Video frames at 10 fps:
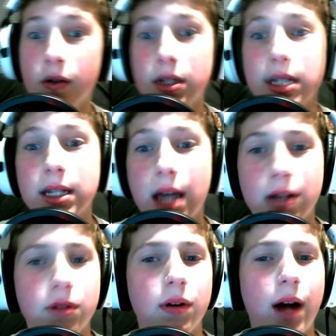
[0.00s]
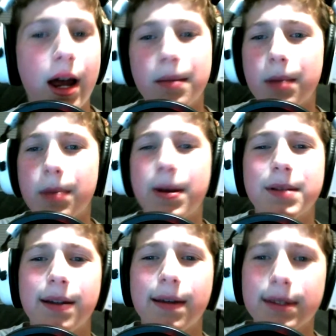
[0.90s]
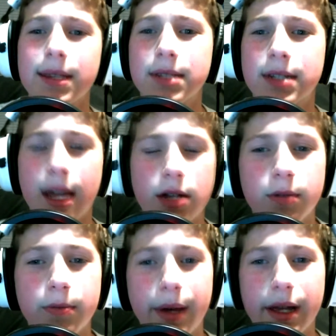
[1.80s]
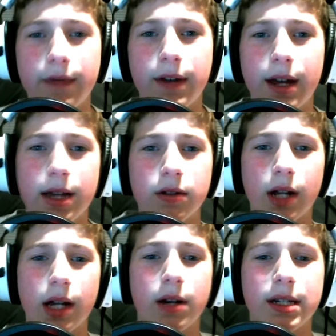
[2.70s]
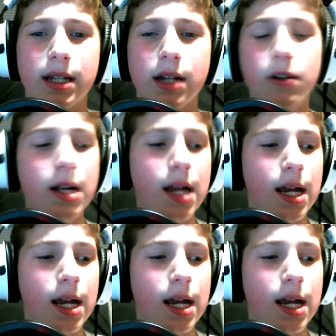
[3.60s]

schedule. I'm going to pretty much have the same schedule, but if you guys do not know my schedule,